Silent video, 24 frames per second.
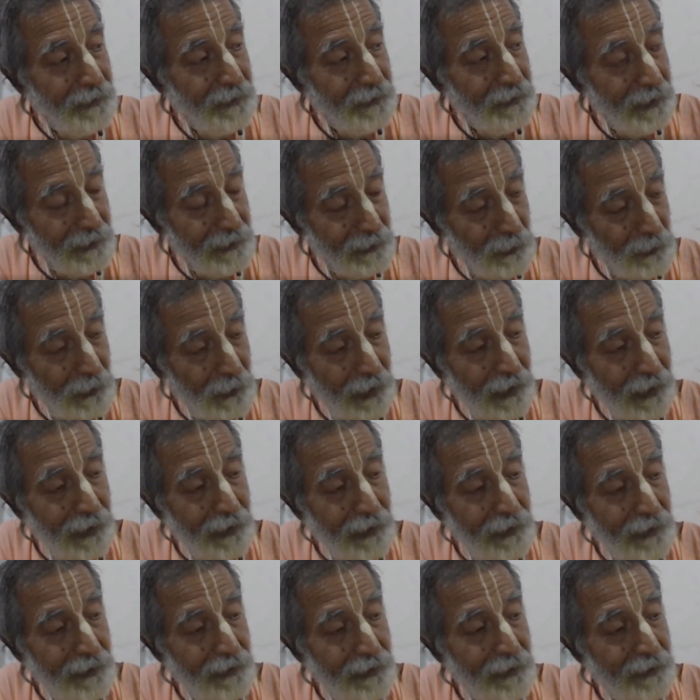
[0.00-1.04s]
That's
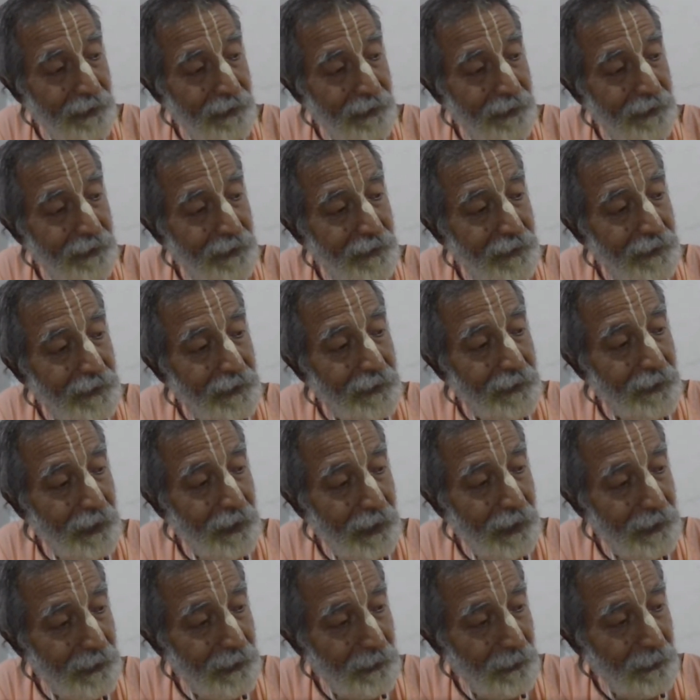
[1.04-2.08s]
why
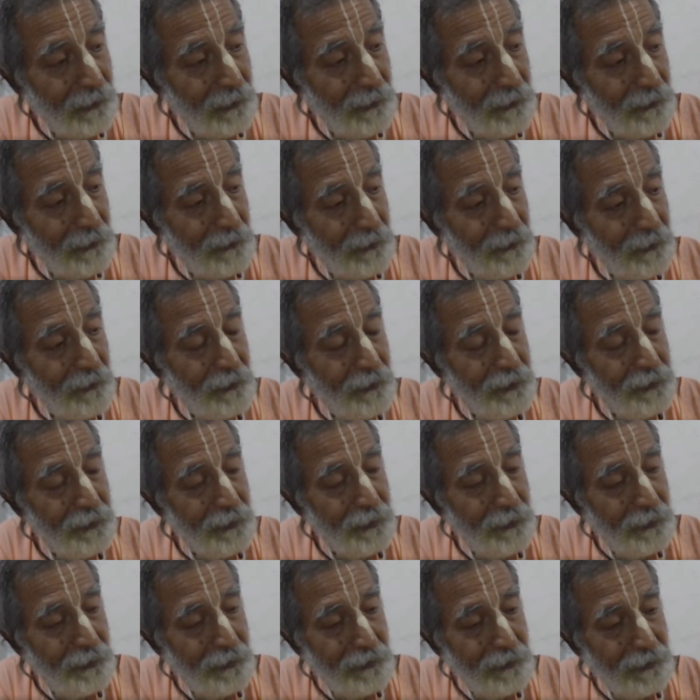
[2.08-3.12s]
we
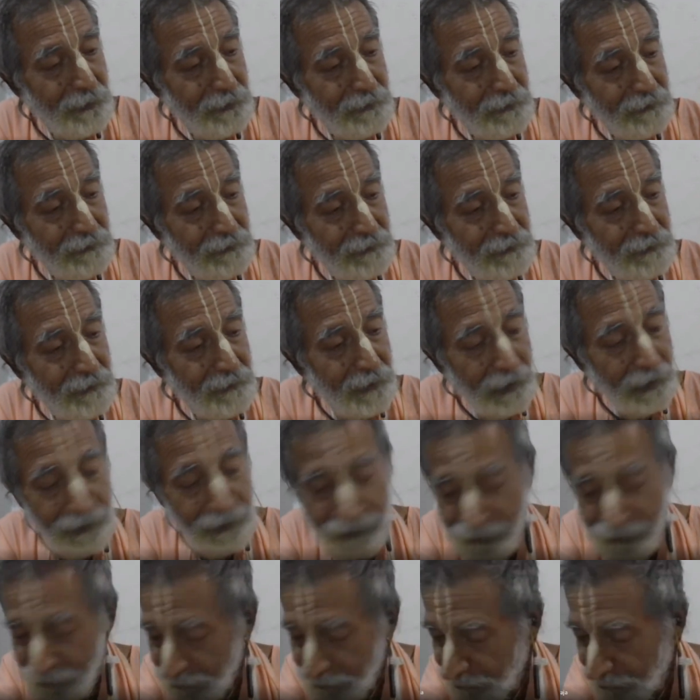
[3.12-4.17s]
should
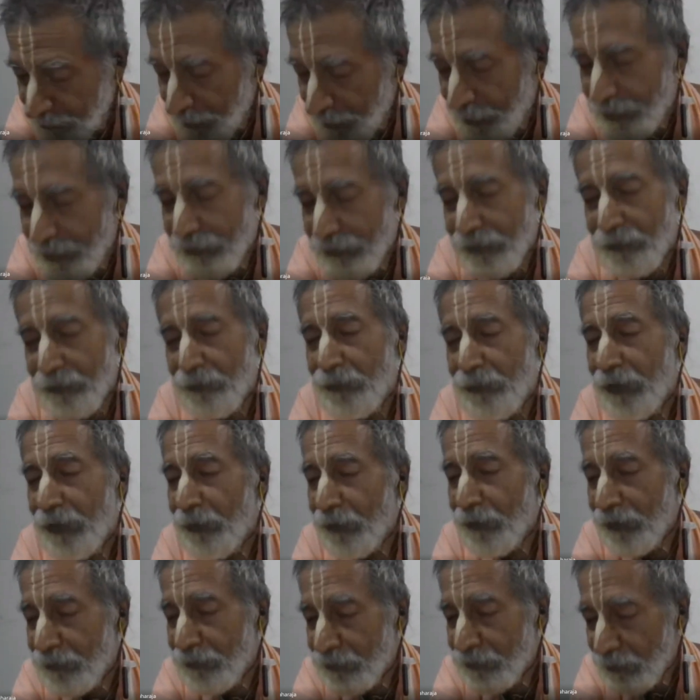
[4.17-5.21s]
understand the
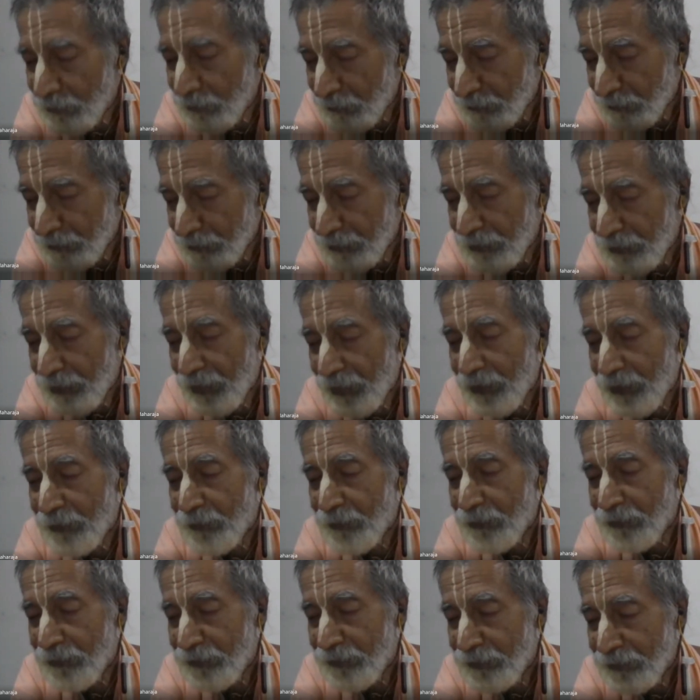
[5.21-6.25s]
power of the holy name.
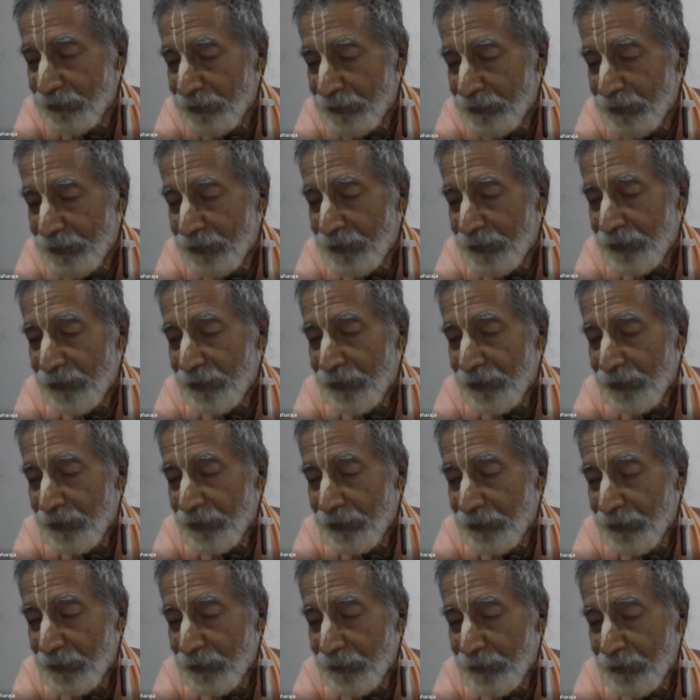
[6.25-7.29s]

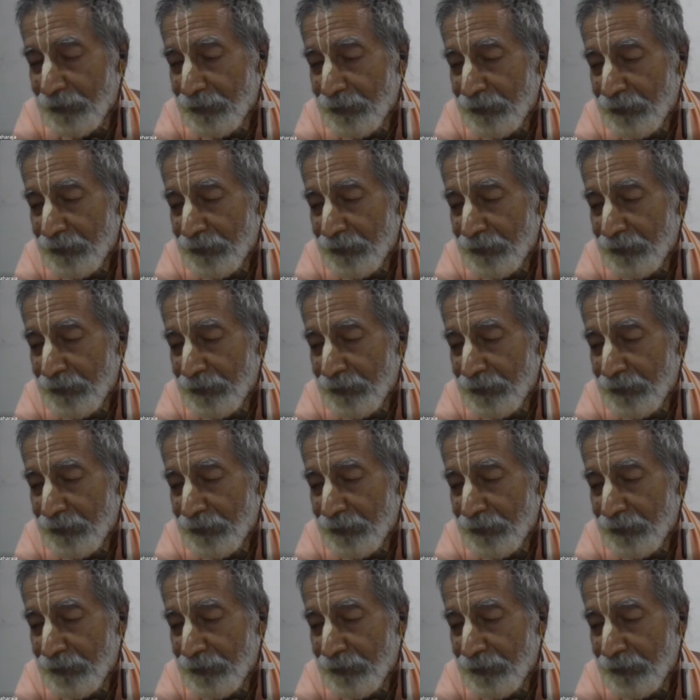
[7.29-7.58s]
No?